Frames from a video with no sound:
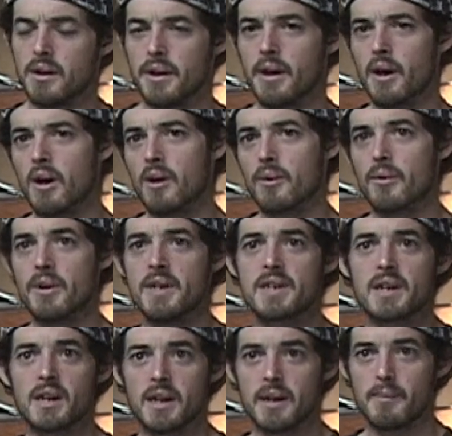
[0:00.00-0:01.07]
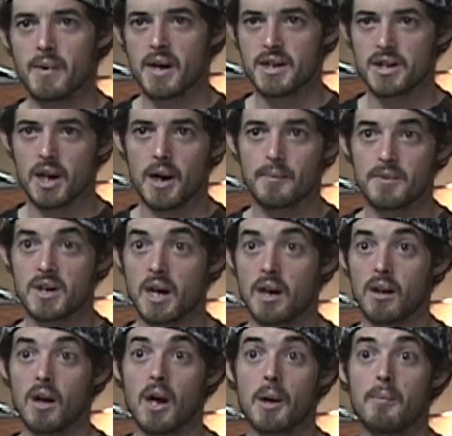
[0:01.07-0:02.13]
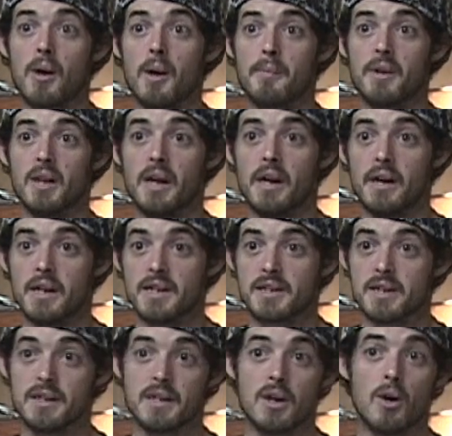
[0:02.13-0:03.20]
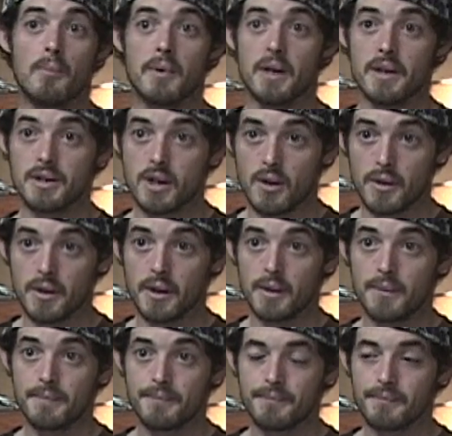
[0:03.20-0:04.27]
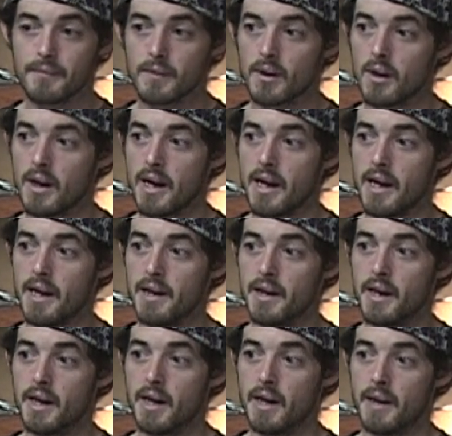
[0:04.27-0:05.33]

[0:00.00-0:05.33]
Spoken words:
You know, recently my shop's got a lot of popularity since it opened in Tokyo, and